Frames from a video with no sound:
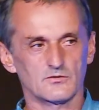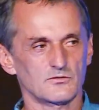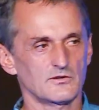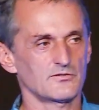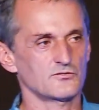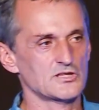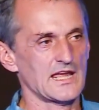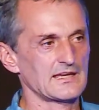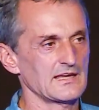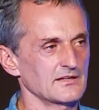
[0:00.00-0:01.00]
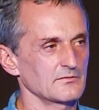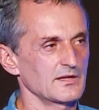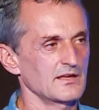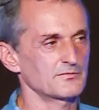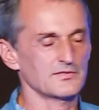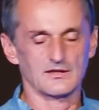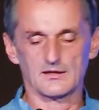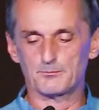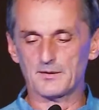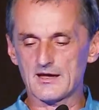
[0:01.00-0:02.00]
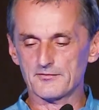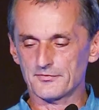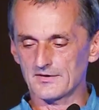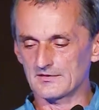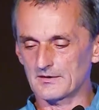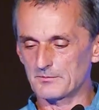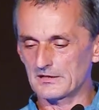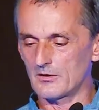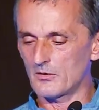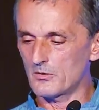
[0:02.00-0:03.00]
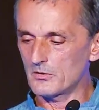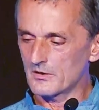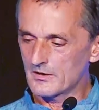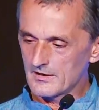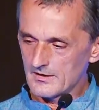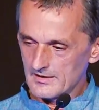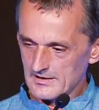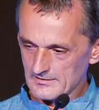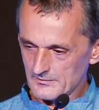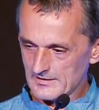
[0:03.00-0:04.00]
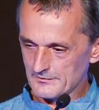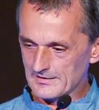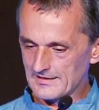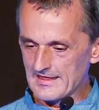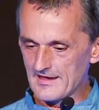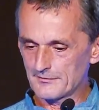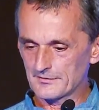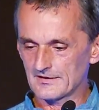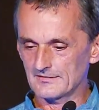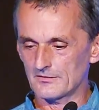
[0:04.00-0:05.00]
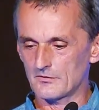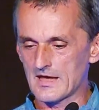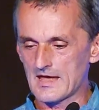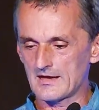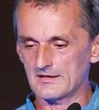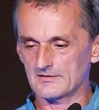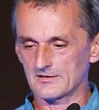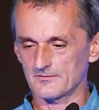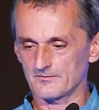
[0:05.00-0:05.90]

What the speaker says: Just check in. We have the above and the below, and we have the left and the right.